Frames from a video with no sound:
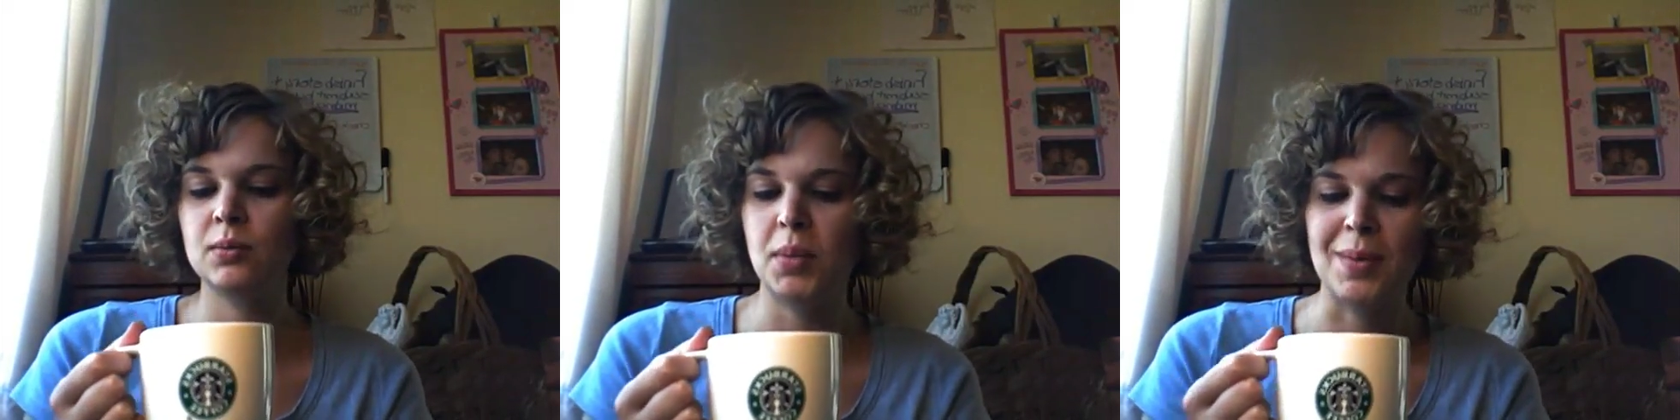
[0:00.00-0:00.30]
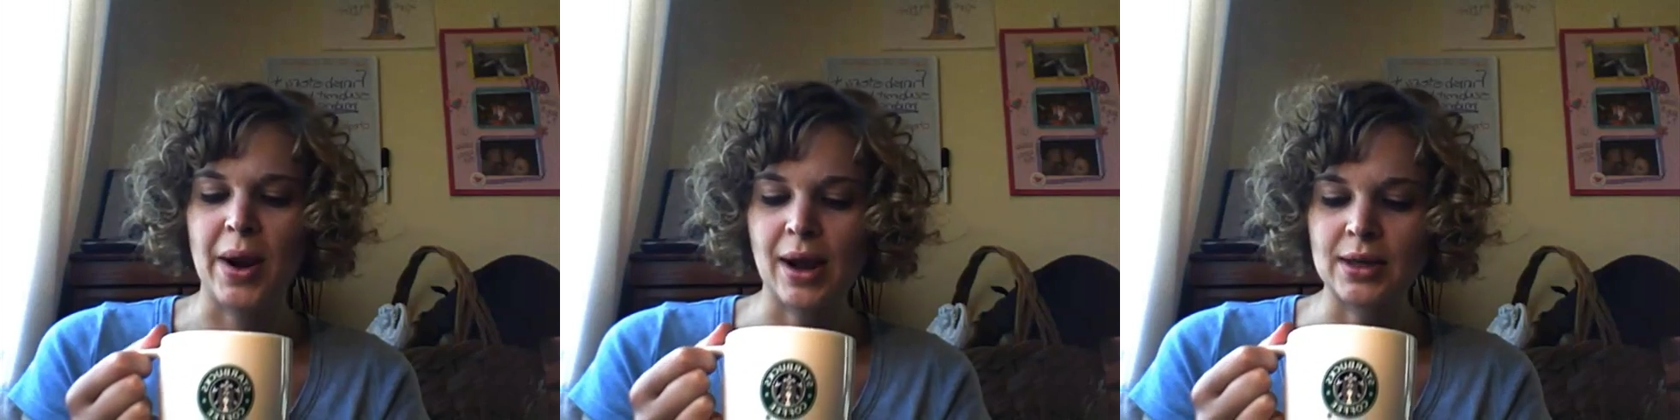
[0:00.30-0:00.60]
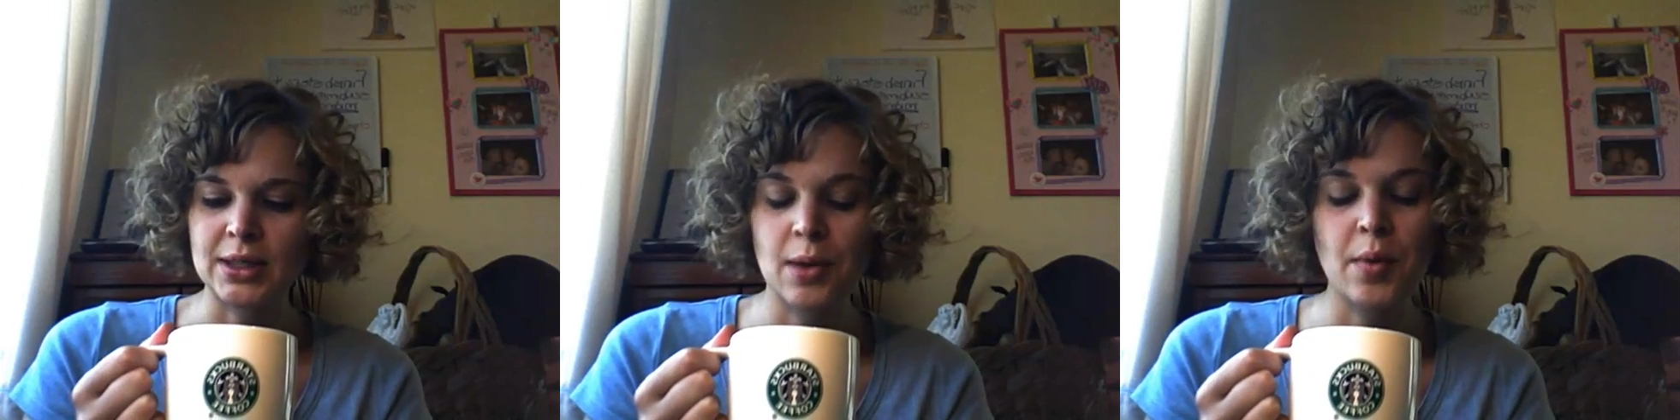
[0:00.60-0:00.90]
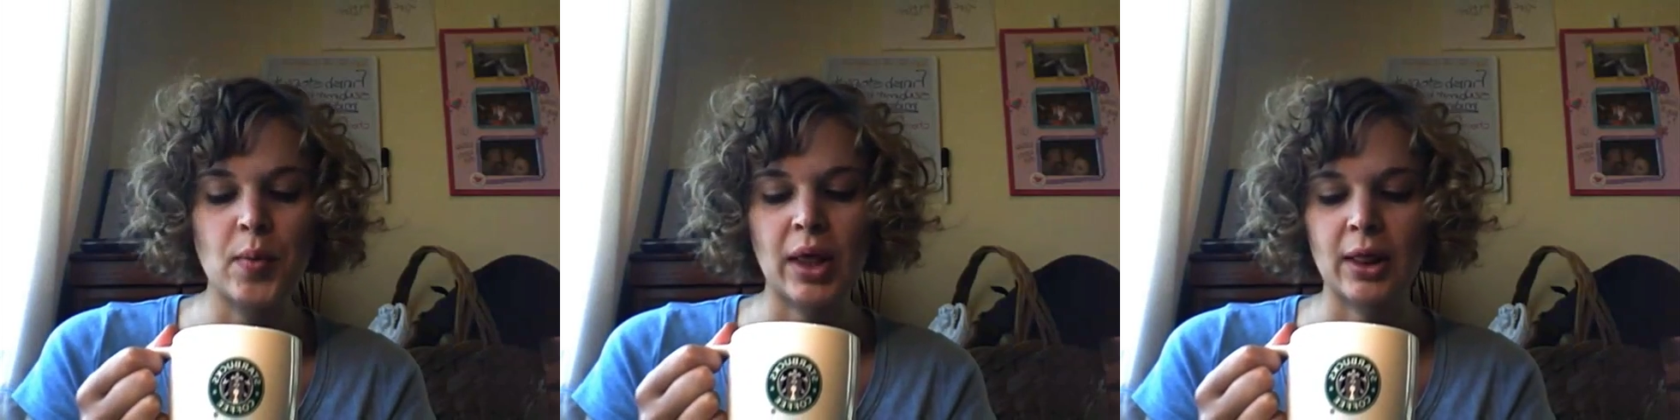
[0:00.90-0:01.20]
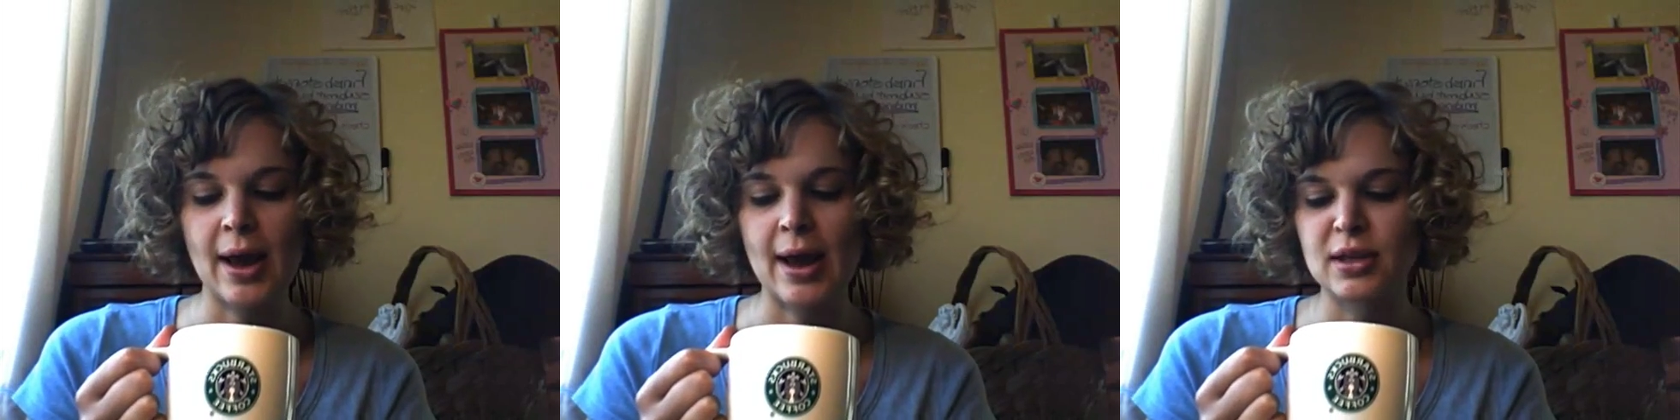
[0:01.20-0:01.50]
Maybe next time a bit
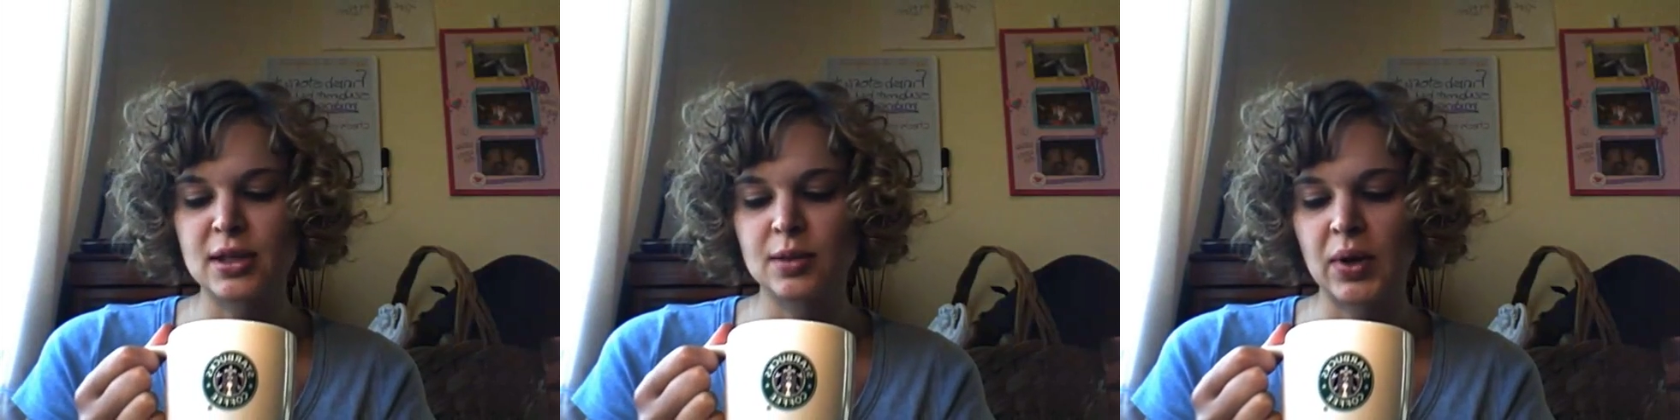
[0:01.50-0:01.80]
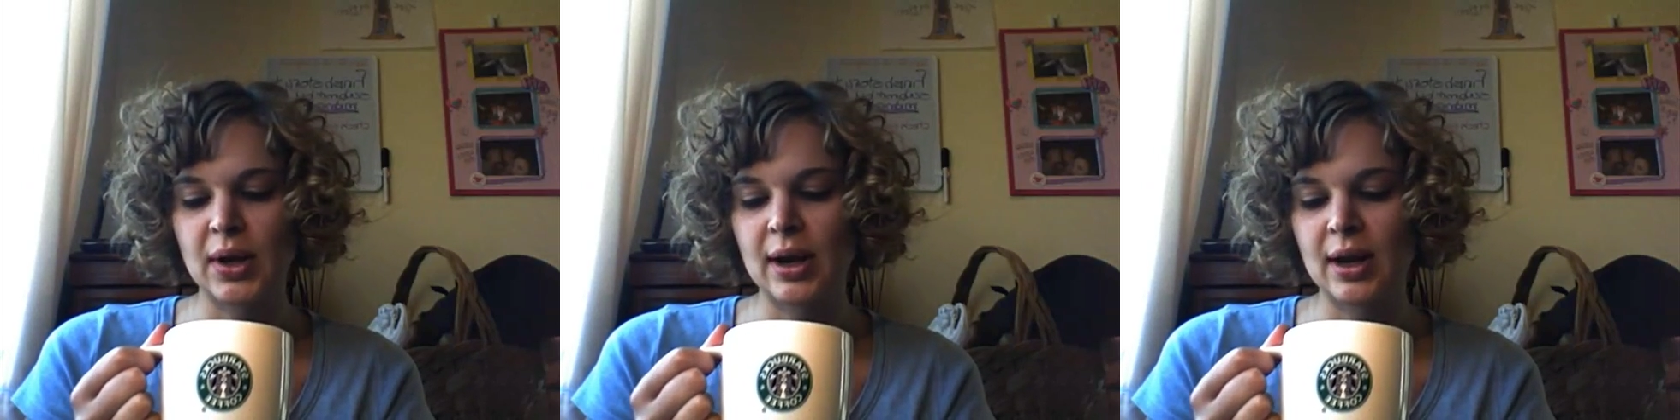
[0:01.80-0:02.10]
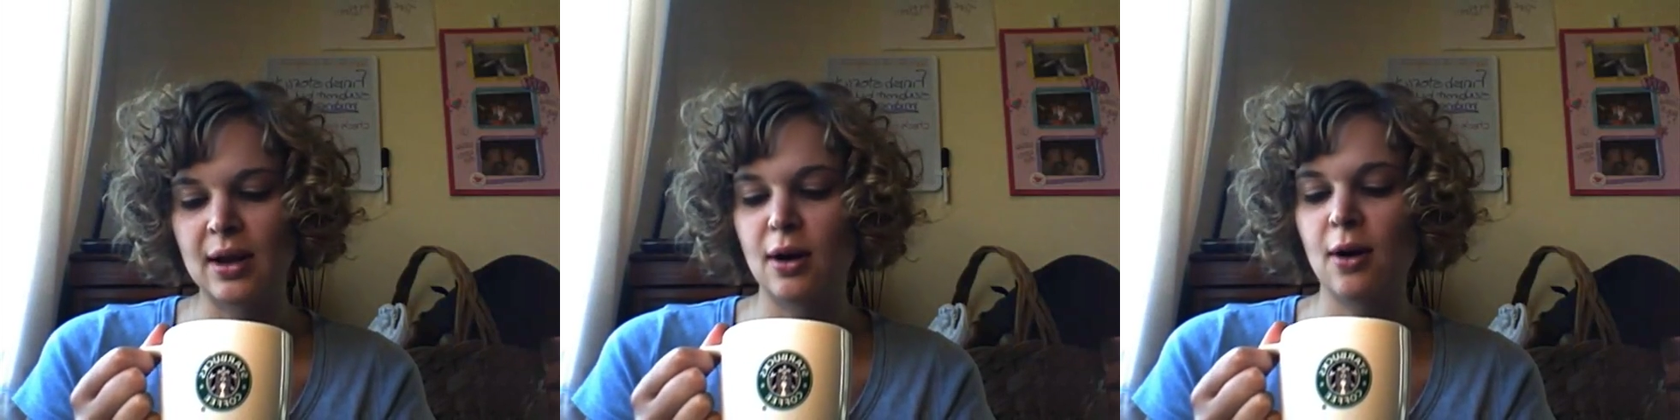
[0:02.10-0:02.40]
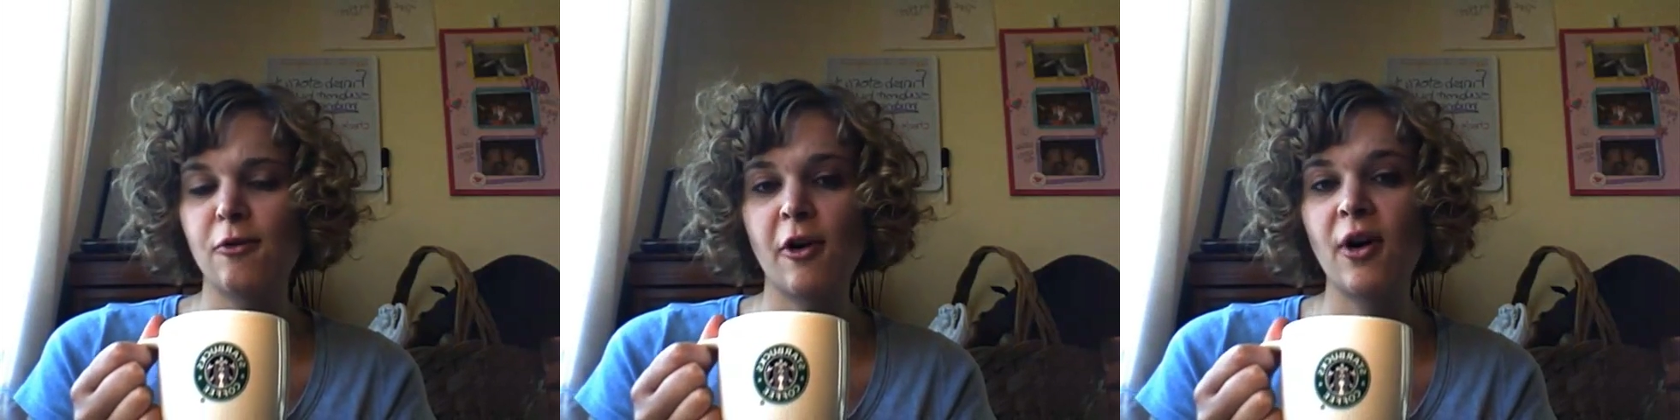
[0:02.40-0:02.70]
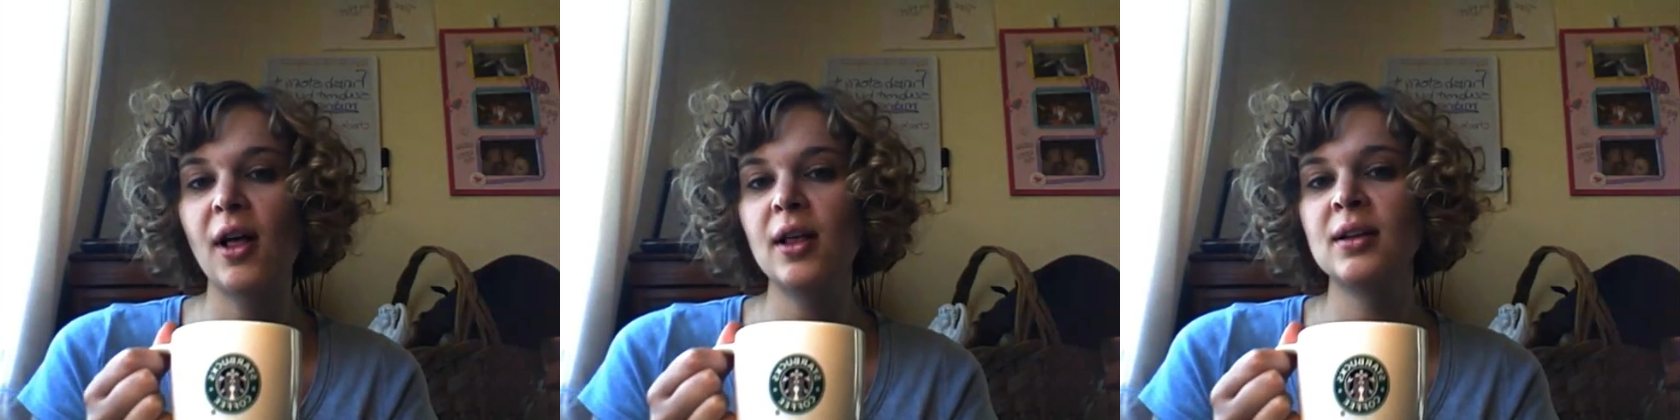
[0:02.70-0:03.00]
less. But
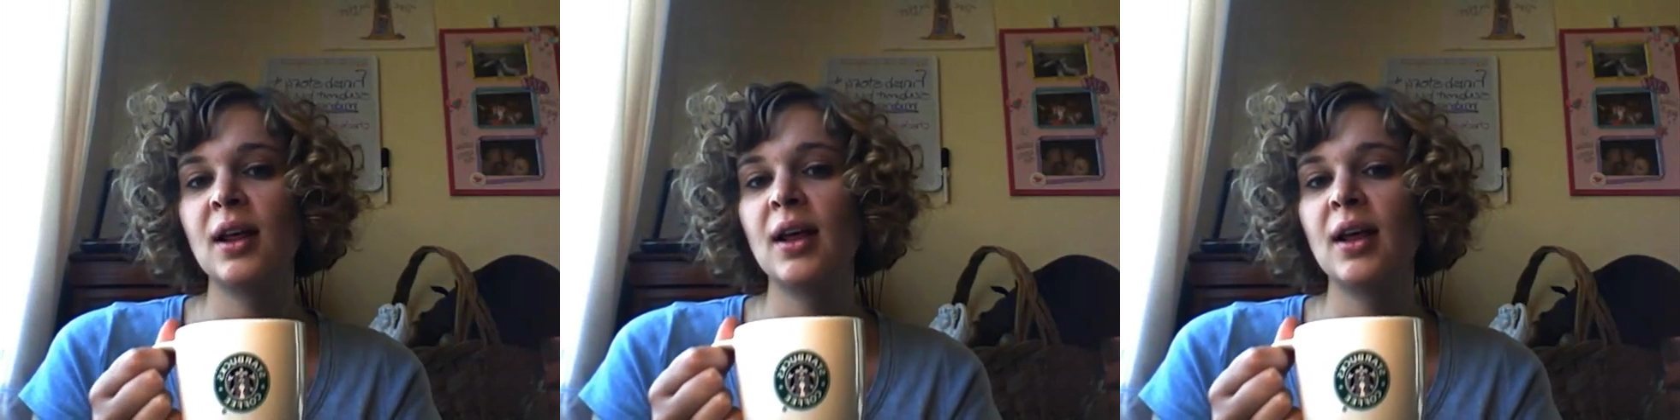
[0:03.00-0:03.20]
overall,